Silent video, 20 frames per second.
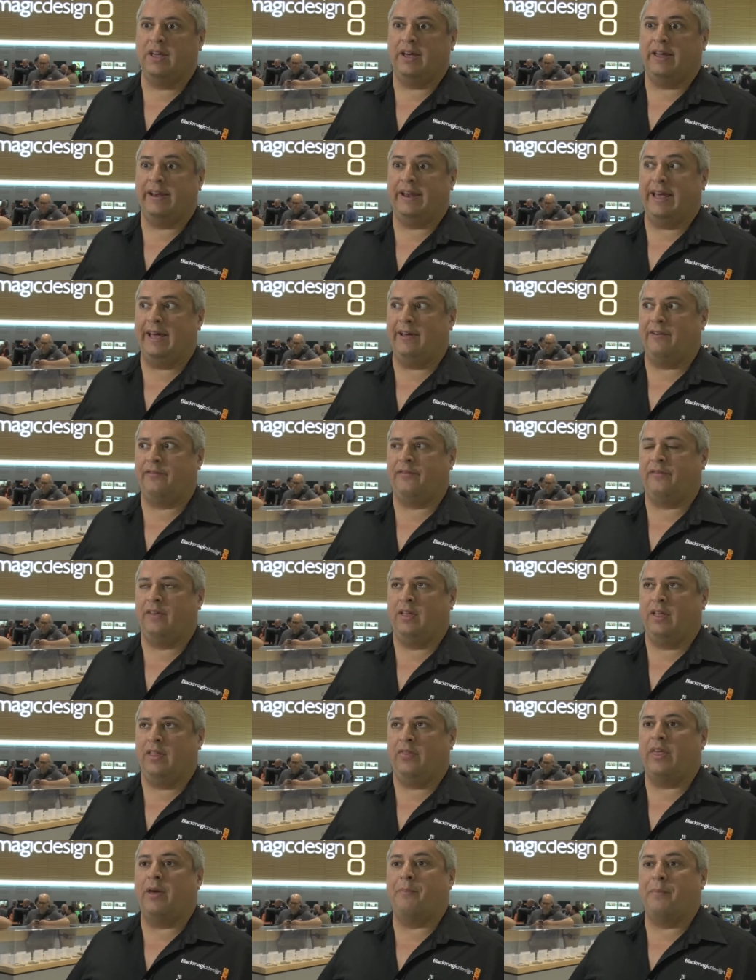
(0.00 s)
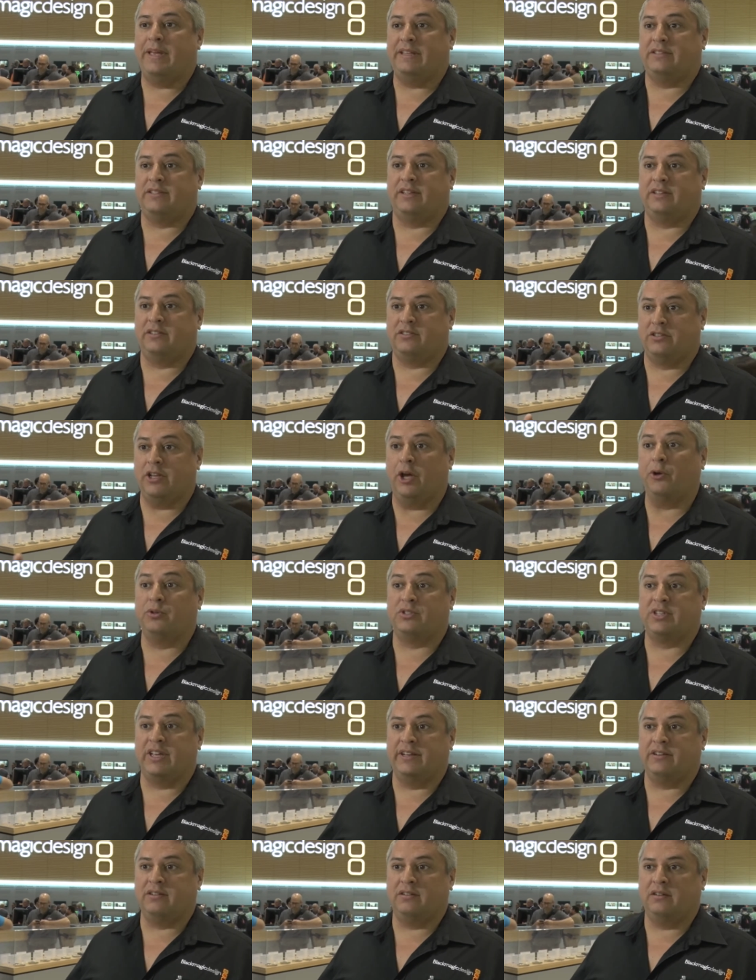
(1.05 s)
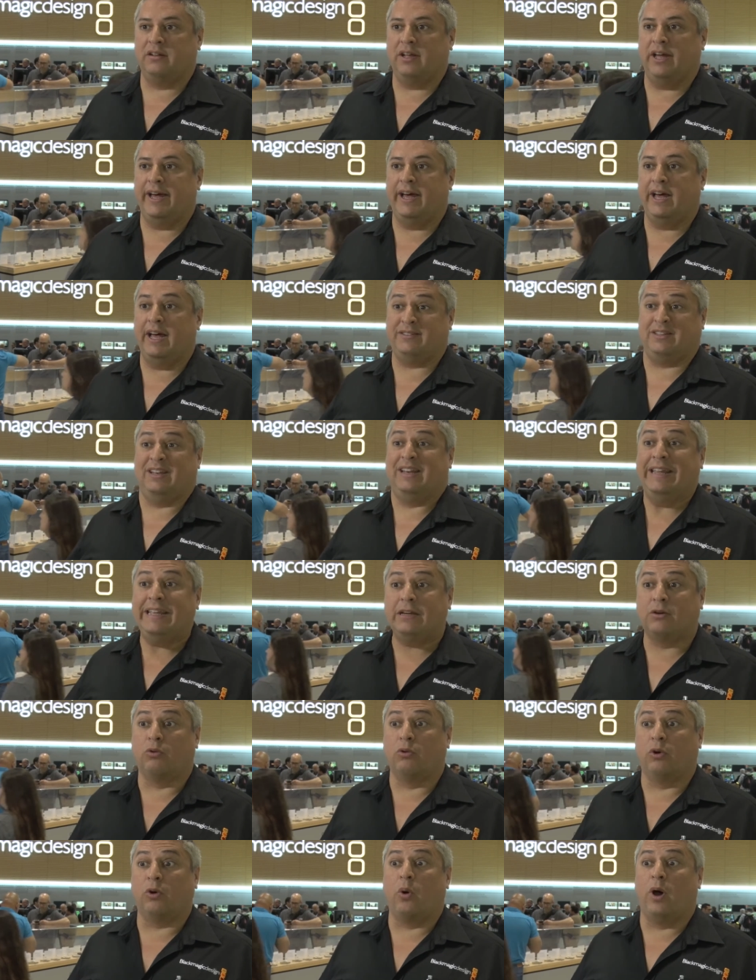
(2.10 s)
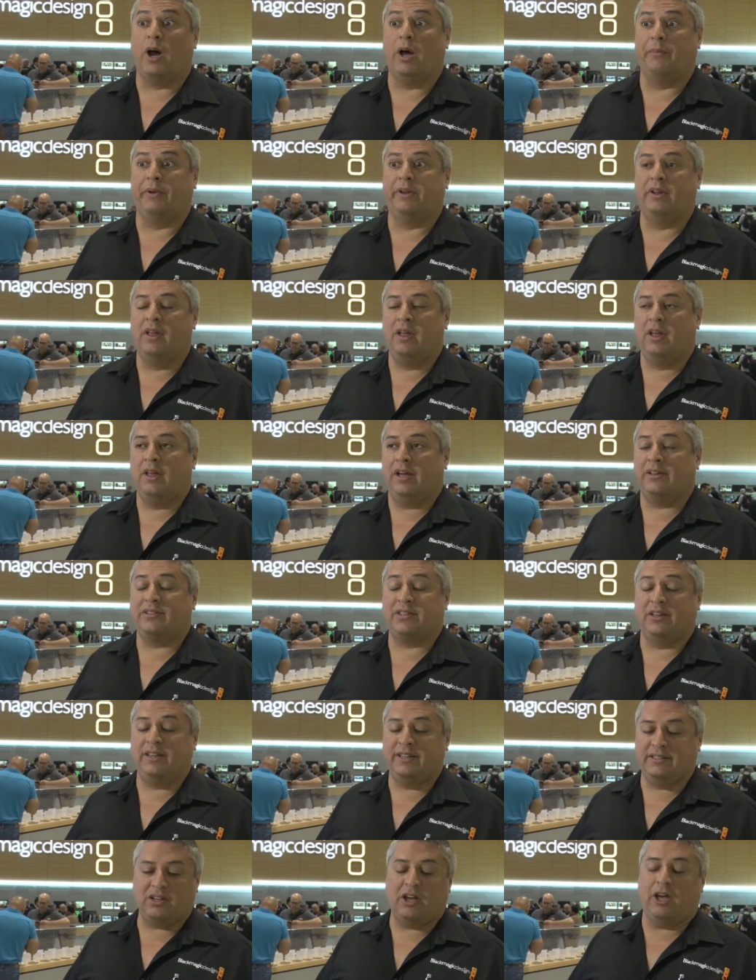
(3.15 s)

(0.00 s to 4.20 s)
and have their meetings noted as a legal requirement. So these